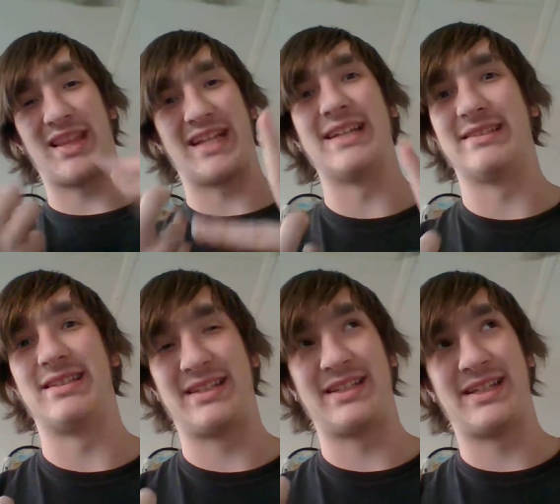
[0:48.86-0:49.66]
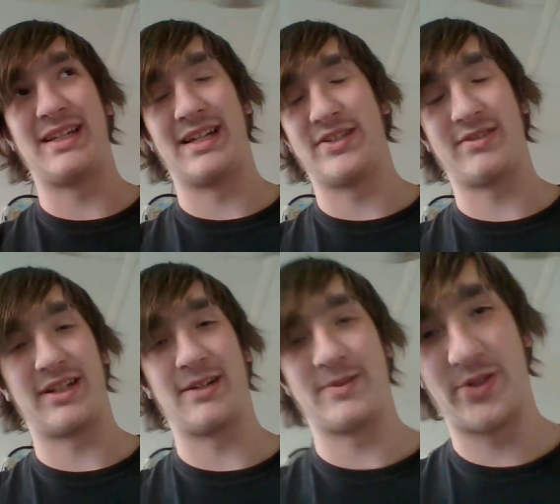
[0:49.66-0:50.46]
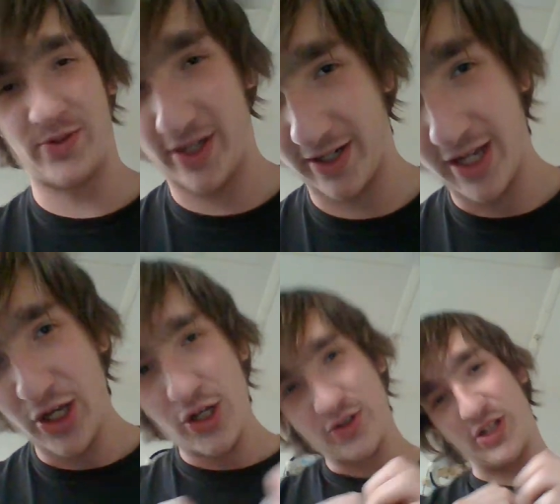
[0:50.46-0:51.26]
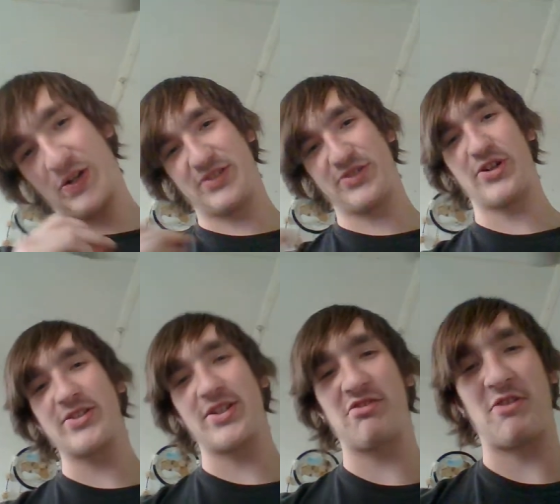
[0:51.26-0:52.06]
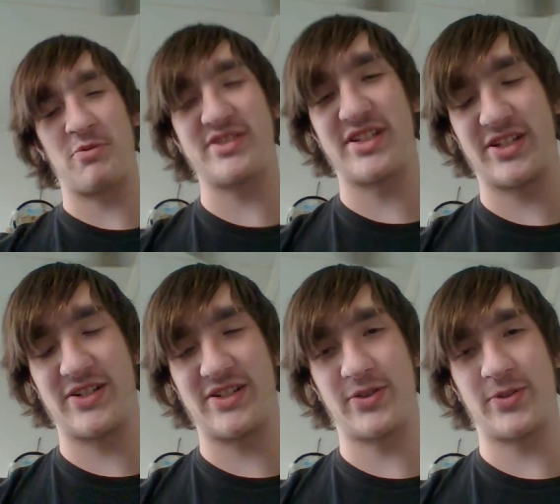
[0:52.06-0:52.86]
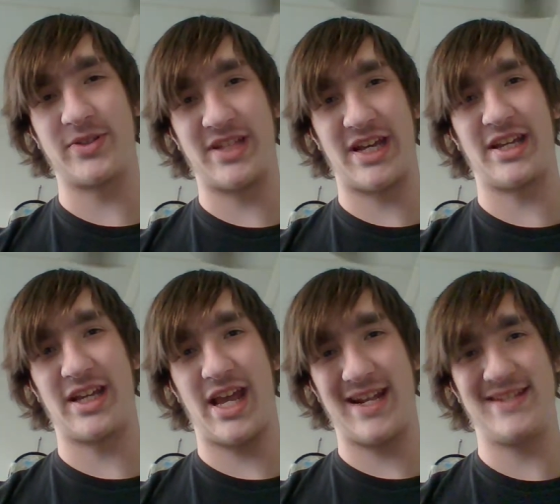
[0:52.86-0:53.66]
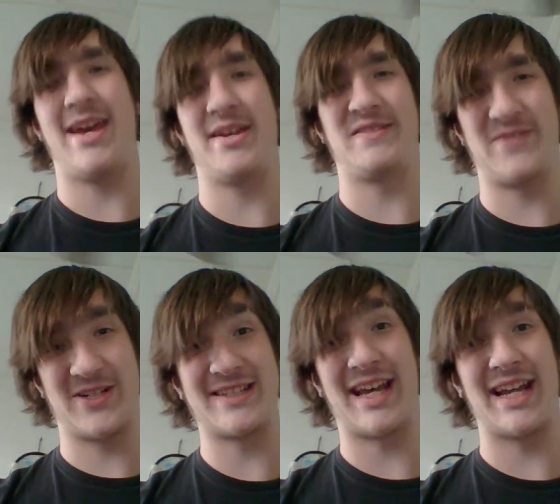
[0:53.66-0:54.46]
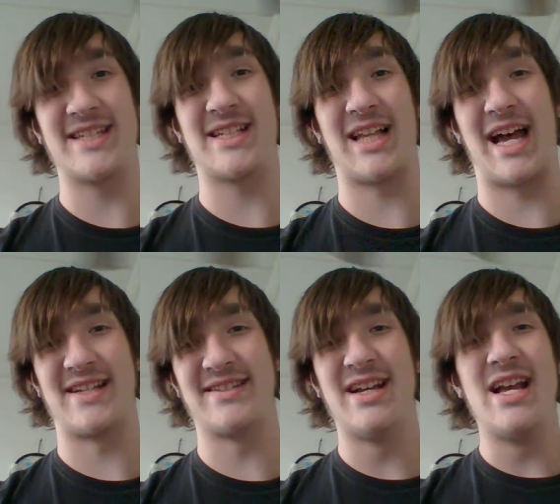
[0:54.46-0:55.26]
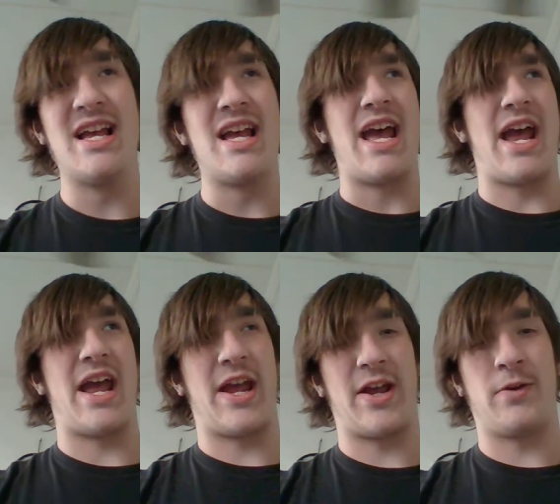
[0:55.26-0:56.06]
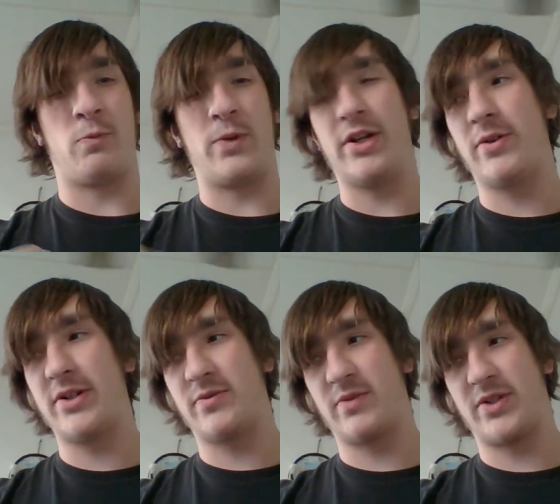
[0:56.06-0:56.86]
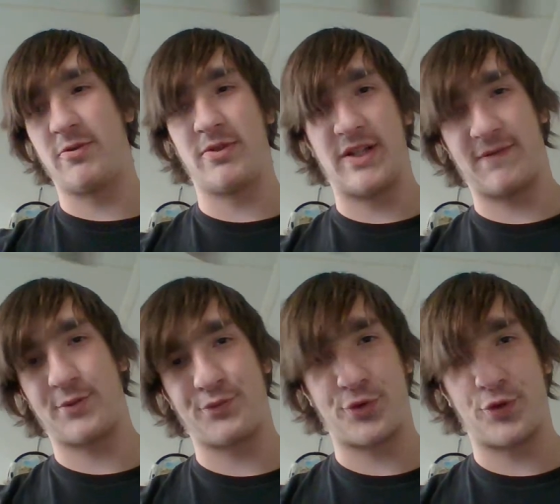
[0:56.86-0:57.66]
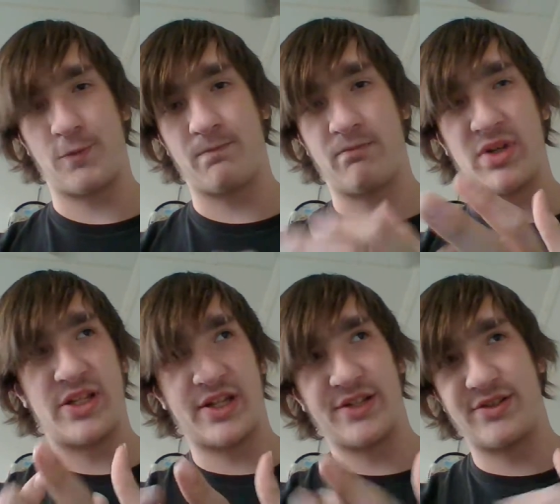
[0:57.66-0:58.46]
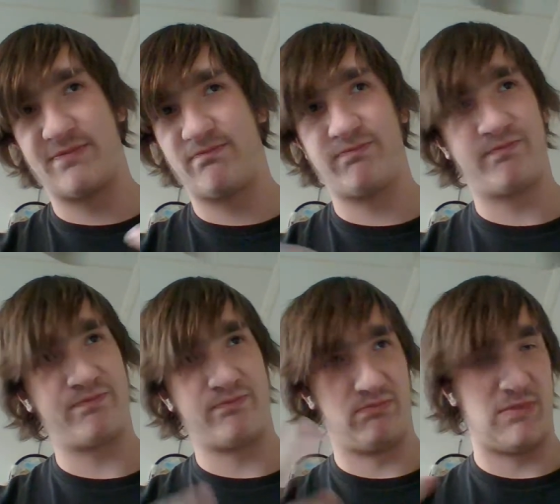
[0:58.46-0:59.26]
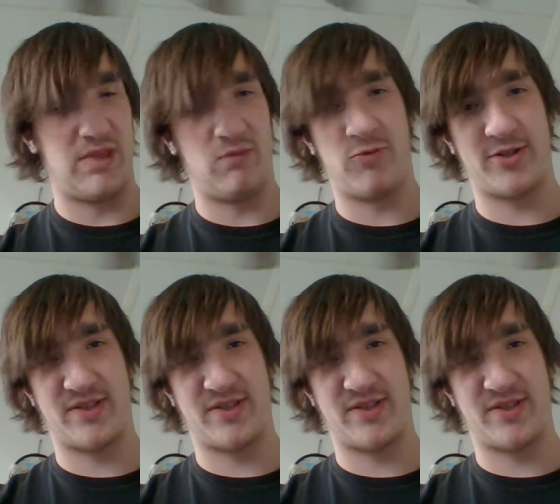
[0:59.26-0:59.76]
because the kid, I swear to God, was a tweaker. So it starts out that we're sitting there in school taking a test for a science class. And we always went to a different room because we're